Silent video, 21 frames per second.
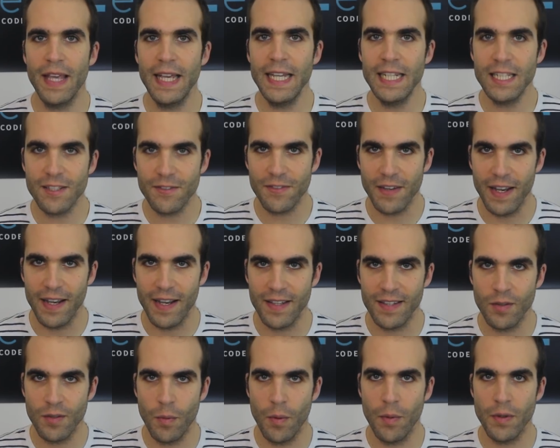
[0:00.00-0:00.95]

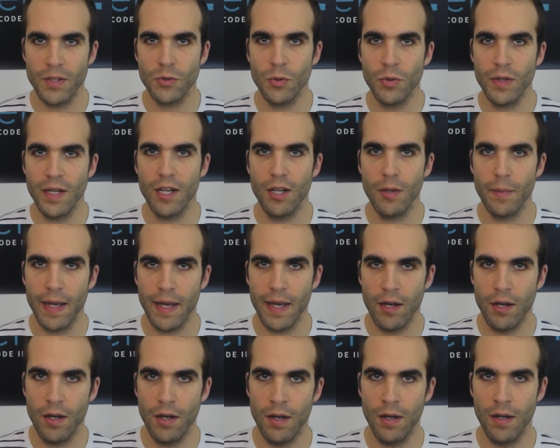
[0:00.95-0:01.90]
interface we were talking
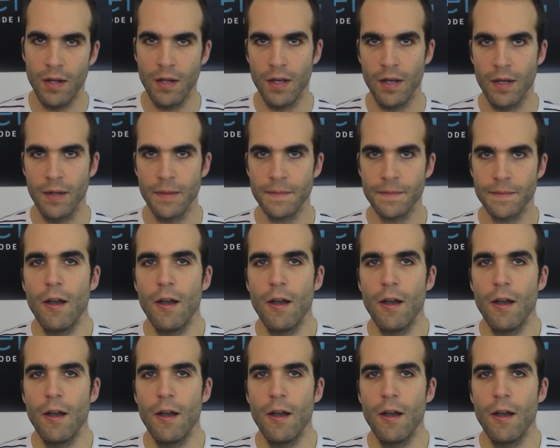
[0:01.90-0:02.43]
about earlier.